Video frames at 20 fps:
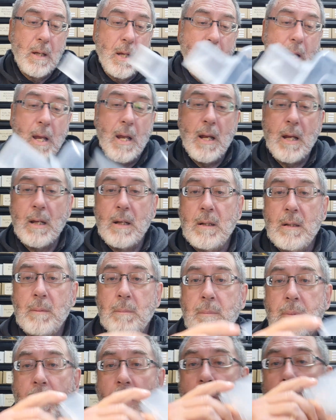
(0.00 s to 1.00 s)

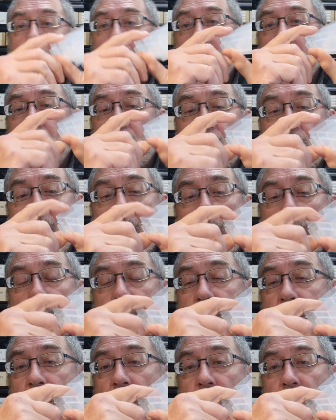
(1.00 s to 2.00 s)
and be able to drag
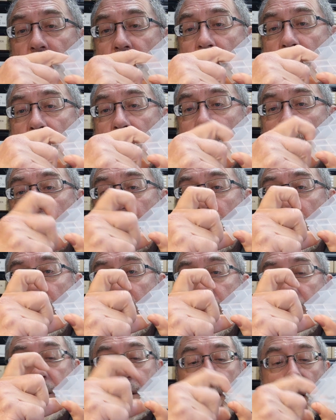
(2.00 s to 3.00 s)
stuff out a lot
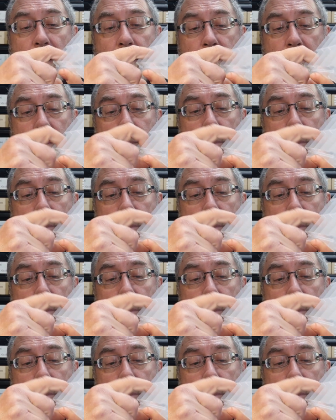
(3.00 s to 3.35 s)
easier